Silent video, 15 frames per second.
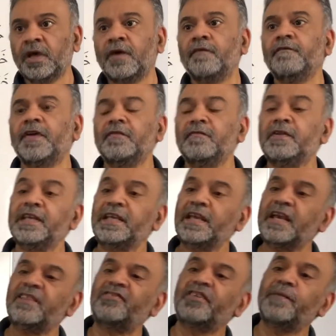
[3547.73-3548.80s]
When we
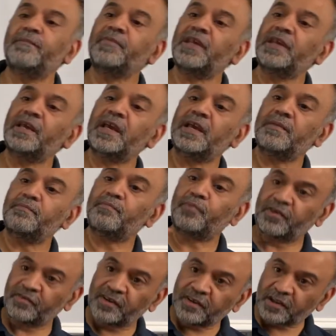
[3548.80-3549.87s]
negate something in
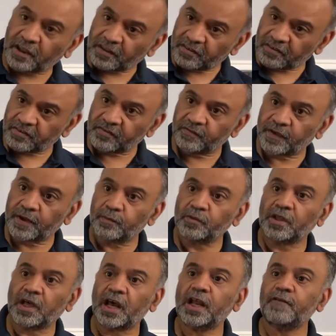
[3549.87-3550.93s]
present tense, fi'l
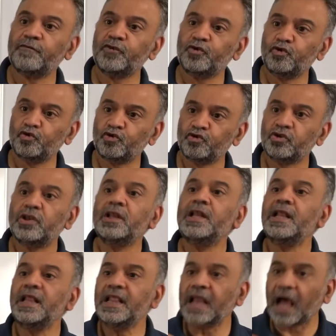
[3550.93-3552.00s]
mudare, we use
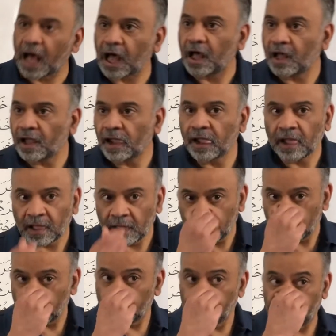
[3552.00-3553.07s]
la.
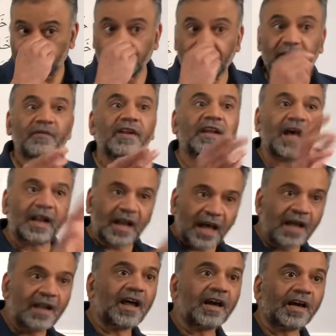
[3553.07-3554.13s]
But then when
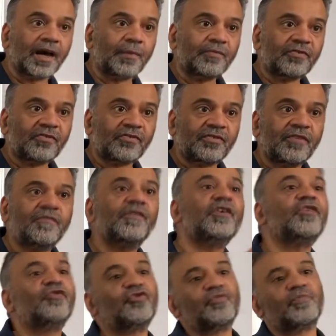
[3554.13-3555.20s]
al-ana comes, we
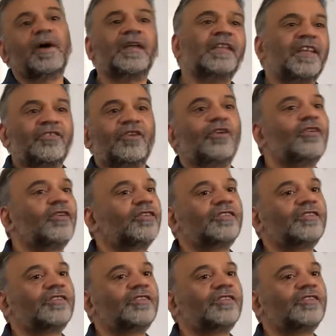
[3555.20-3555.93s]
use ma. That's all Dr.